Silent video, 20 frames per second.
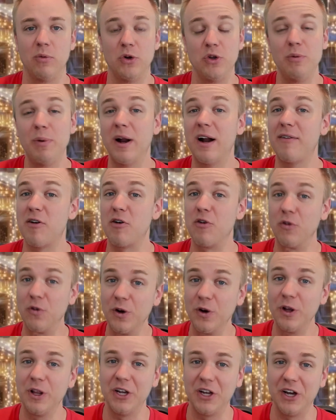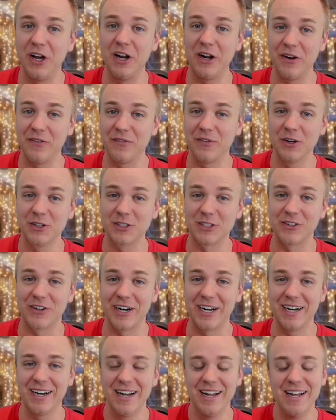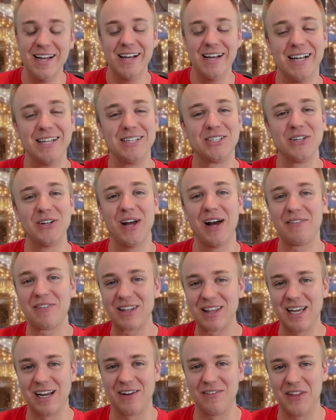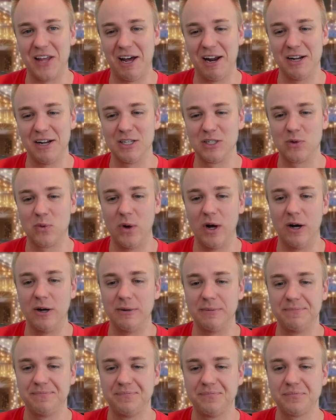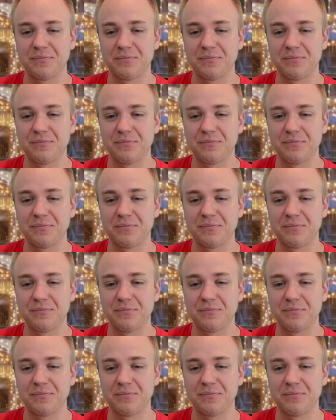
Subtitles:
well, you better have a really good conversion rate. And so you have to think of that as well.